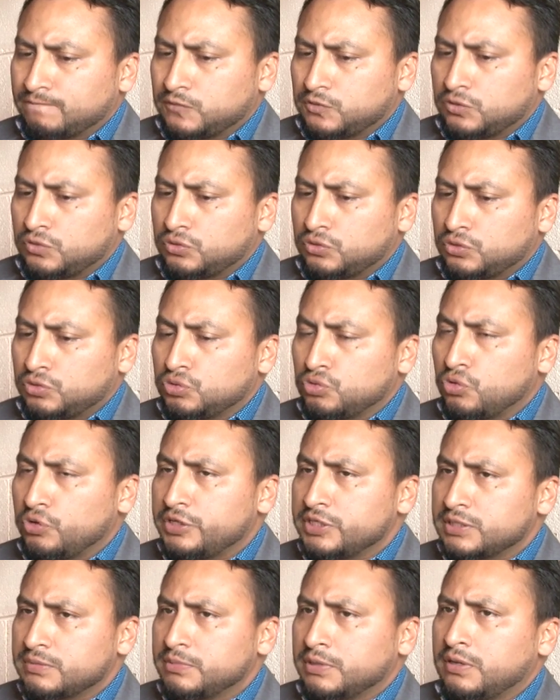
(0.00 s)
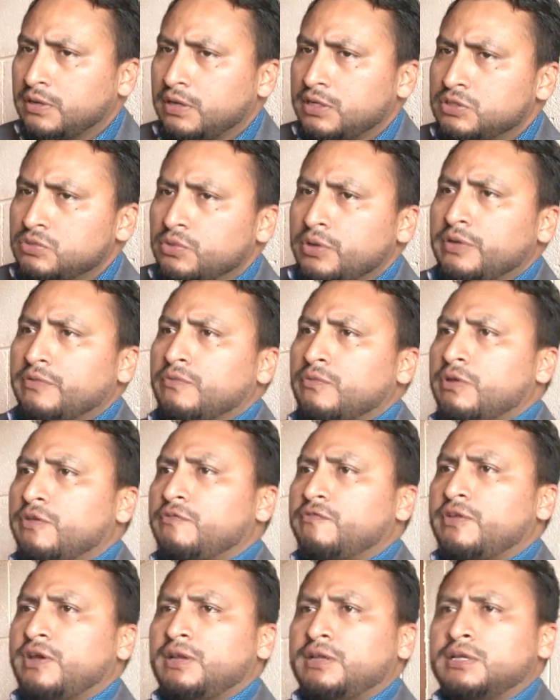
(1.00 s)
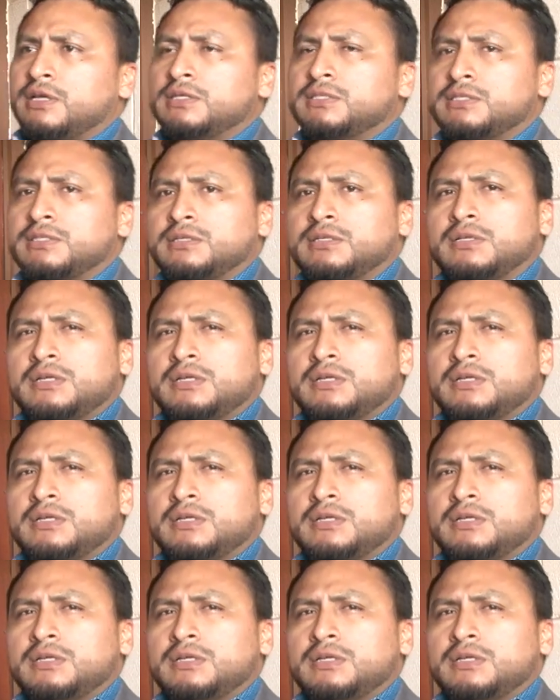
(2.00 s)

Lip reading: do this, because we felt that